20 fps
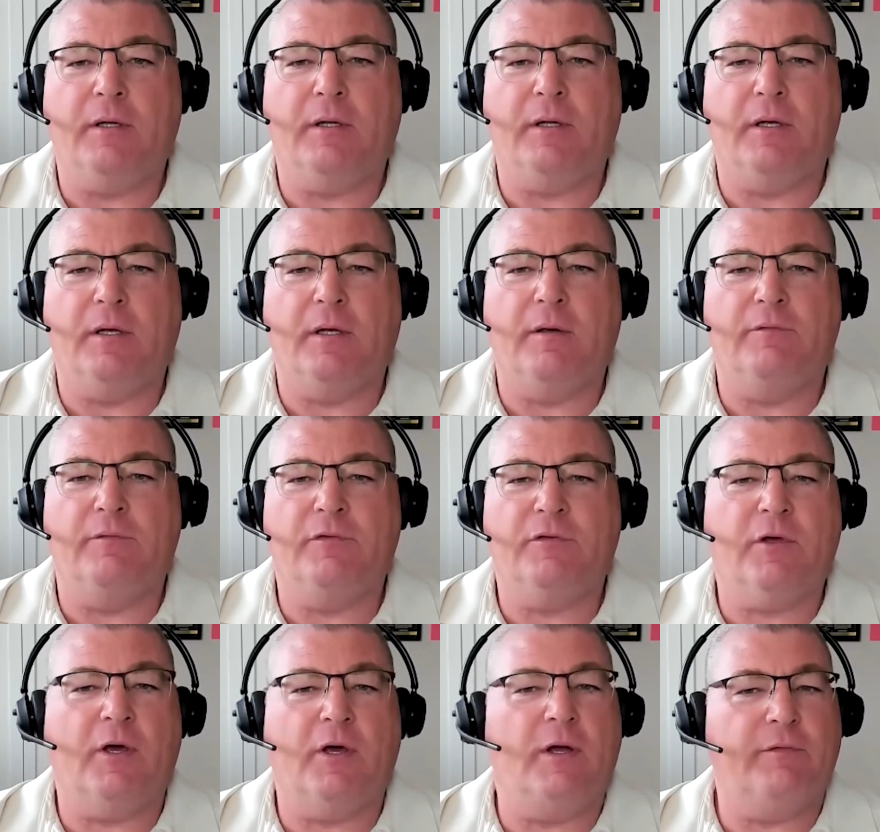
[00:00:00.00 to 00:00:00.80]

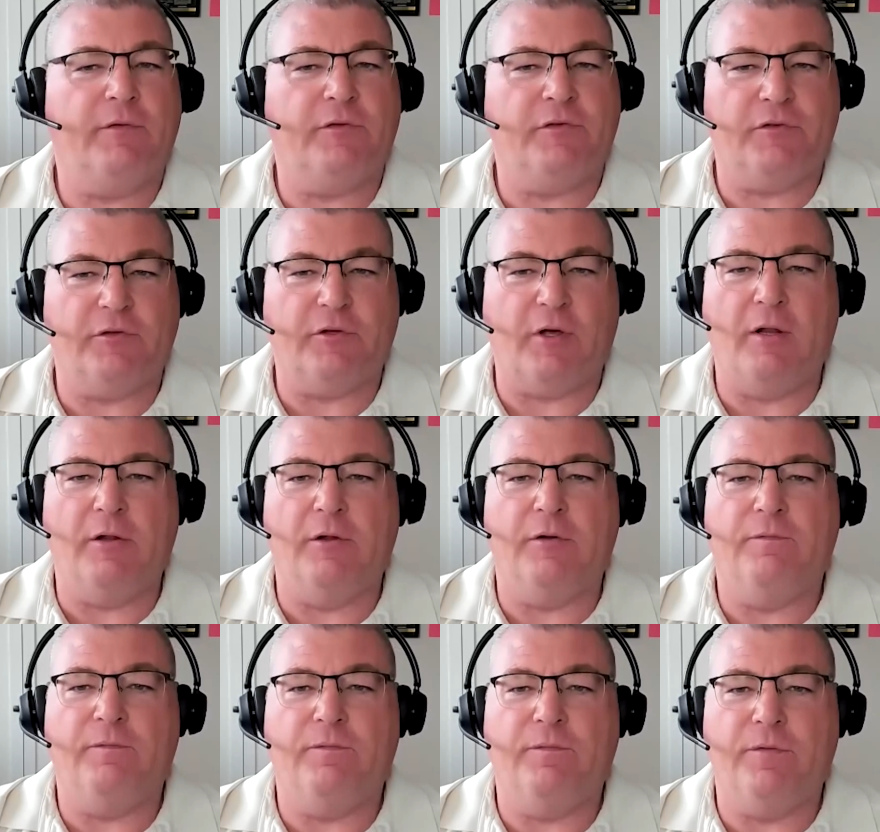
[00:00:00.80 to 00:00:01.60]
gives kind of a
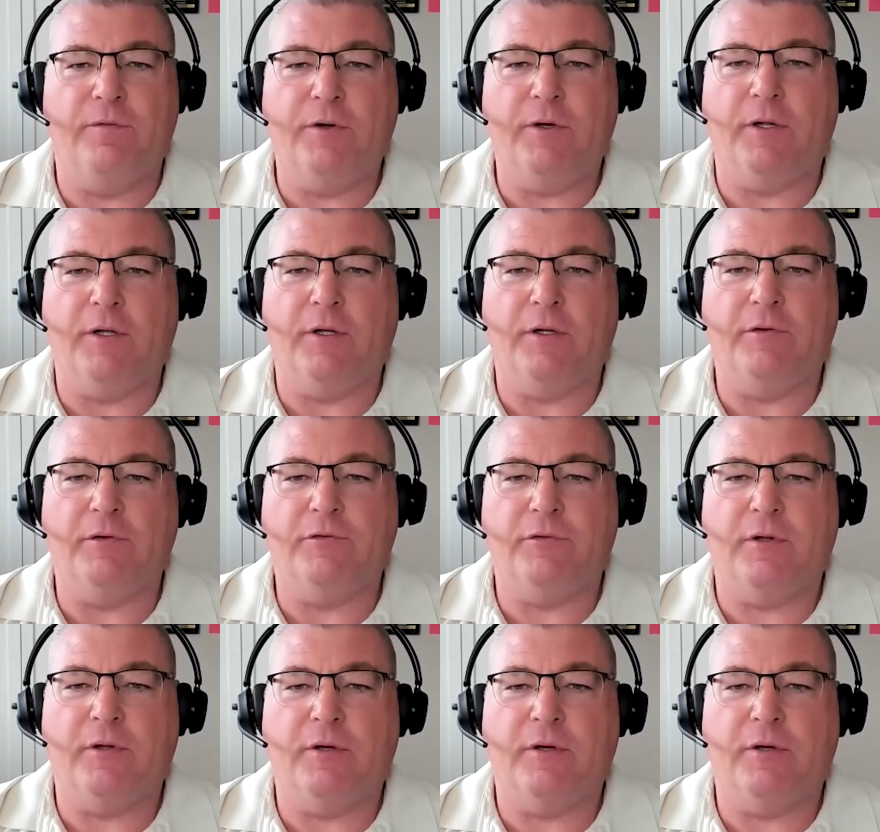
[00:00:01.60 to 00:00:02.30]
solid footing so